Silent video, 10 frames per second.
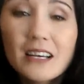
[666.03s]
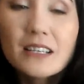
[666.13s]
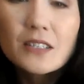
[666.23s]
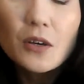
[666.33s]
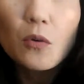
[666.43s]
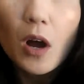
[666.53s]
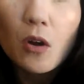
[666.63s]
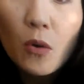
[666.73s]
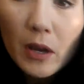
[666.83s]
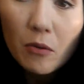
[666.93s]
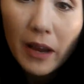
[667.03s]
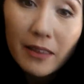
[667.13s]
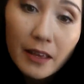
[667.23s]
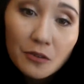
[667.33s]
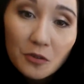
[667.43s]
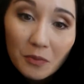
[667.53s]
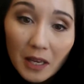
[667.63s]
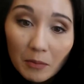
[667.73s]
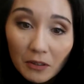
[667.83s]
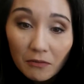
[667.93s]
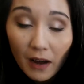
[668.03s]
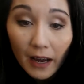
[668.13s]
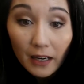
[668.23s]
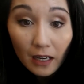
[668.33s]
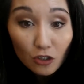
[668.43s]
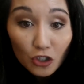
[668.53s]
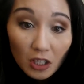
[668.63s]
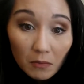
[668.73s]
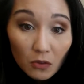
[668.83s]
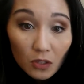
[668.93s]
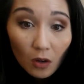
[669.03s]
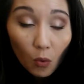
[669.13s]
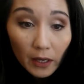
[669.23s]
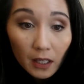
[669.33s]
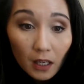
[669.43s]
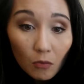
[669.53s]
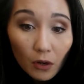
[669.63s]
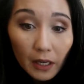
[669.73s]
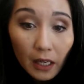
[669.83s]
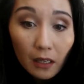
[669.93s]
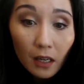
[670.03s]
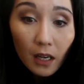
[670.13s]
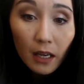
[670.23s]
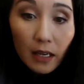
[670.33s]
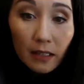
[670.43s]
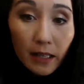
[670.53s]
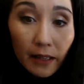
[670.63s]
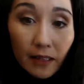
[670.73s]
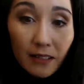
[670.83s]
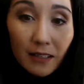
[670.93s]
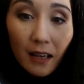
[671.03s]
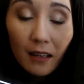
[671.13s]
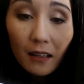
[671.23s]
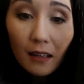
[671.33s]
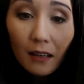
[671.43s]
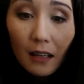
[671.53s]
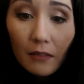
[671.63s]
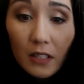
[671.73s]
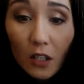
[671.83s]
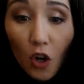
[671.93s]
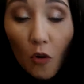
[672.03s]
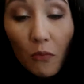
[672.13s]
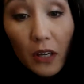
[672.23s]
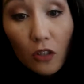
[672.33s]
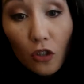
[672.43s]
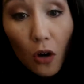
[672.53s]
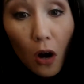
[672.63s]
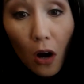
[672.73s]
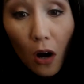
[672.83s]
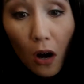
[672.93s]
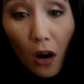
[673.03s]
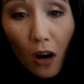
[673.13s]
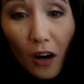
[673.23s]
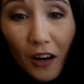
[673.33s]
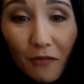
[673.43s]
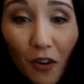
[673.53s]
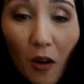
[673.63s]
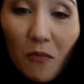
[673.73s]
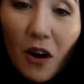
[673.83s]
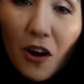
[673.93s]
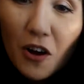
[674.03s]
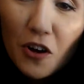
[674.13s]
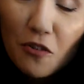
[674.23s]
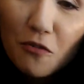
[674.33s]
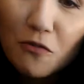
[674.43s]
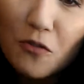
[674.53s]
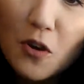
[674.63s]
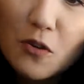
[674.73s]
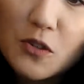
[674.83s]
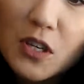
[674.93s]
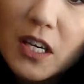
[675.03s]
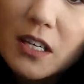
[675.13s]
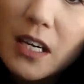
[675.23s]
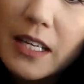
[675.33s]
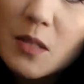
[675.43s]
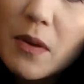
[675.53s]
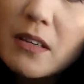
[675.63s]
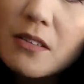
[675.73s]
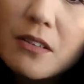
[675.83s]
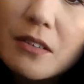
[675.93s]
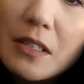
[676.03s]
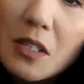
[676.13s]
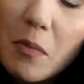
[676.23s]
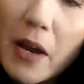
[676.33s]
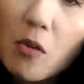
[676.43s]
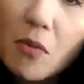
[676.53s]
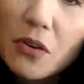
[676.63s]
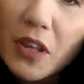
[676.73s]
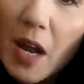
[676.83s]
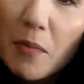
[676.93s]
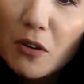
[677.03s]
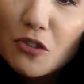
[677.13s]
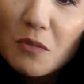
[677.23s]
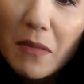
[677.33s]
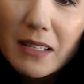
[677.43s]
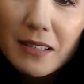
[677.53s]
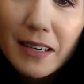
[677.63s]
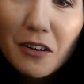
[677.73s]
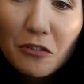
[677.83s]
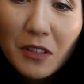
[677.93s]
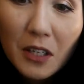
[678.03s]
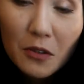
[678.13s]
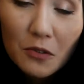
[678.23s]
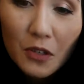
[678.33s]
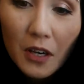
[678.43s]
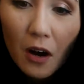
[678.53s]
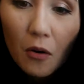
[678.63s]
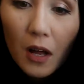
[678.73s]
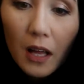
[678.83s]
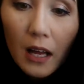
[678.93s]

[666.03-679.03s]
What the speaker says: So a quick way that you would be able to find on sheet music what key we're in is that this is Love is an Open Door from Frozen, not sponsored. This is my own book that I purchased myself years ago.